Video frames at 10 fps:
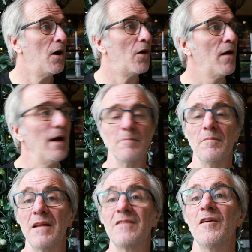All right,
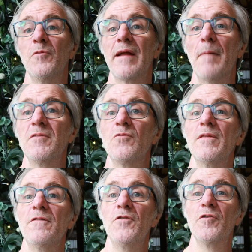let's see what happens
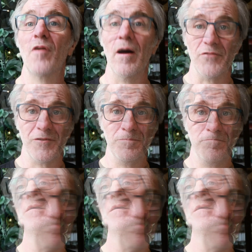when the food arrives.